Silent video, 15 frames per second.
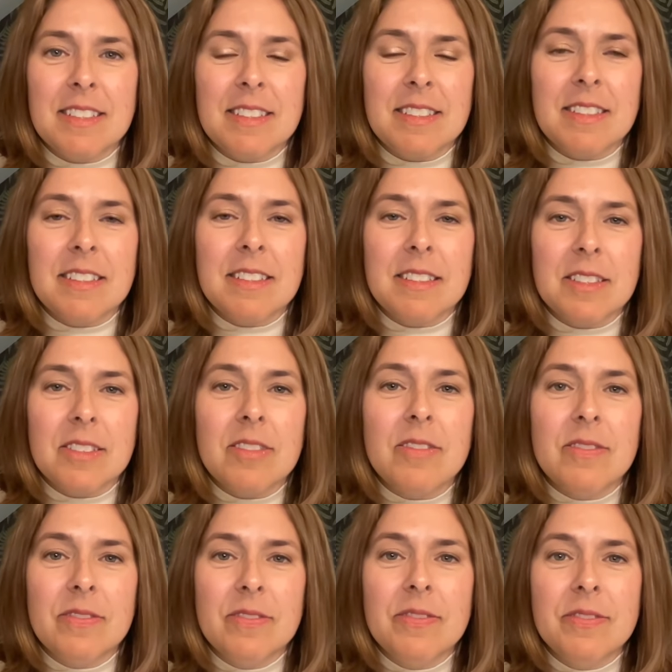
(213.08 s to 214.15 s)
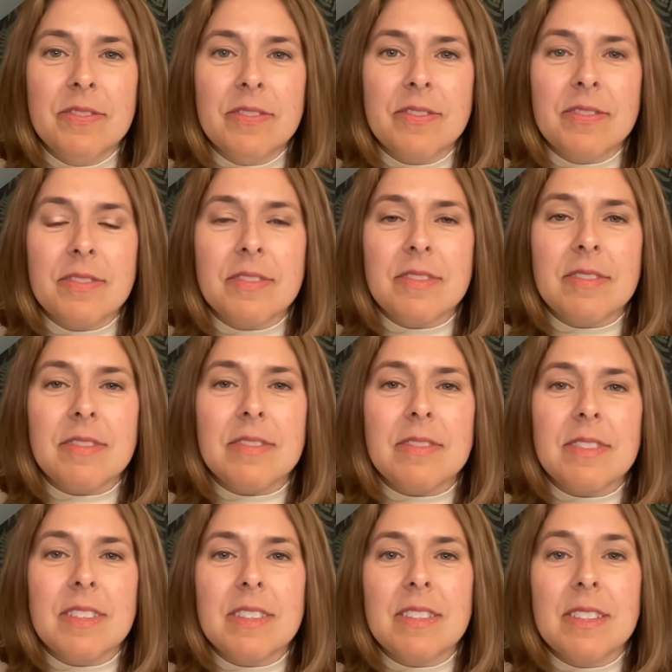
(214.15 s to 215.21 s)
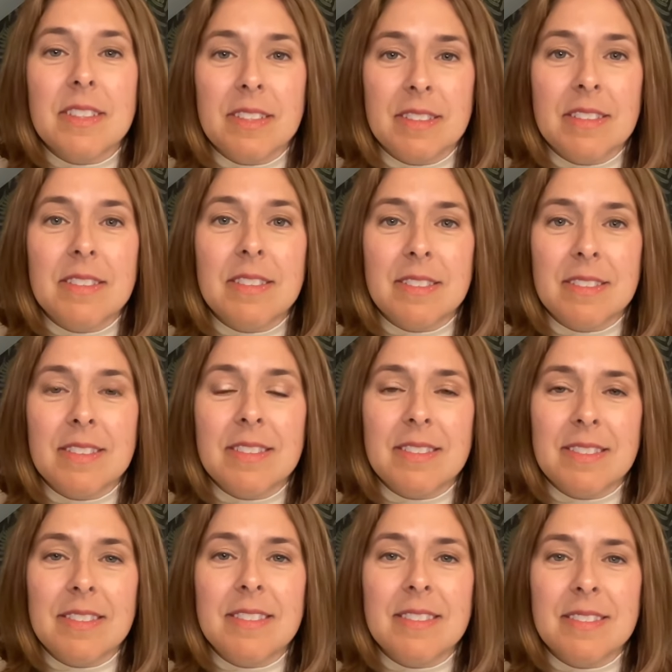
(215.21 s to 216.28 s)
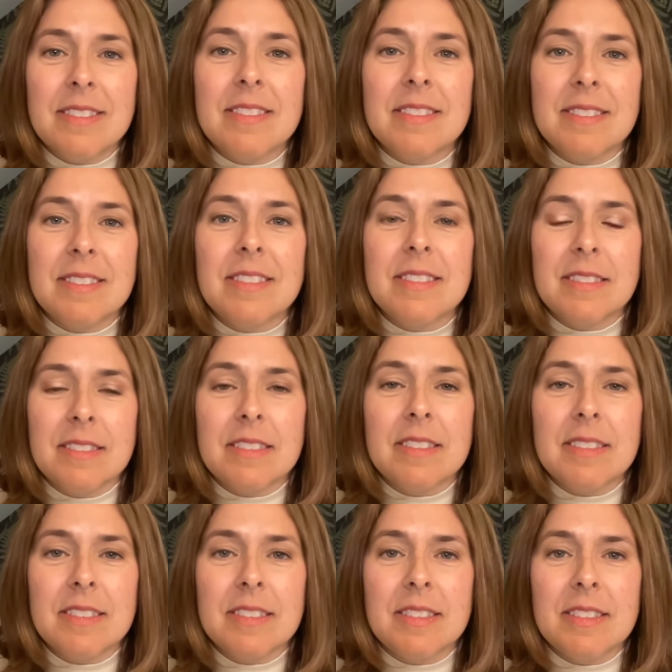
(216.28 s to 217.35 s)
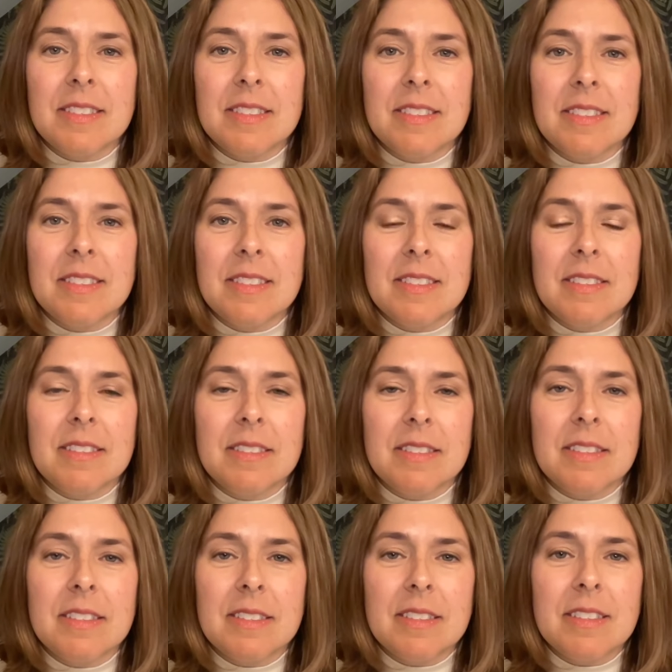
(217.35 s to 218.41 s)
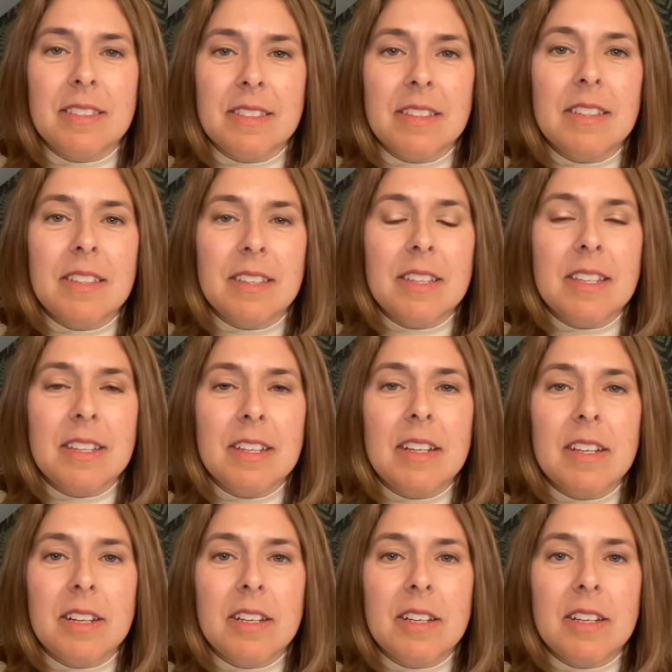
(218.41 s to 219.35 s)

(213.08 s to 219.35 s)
No words are spoken by the person on screen.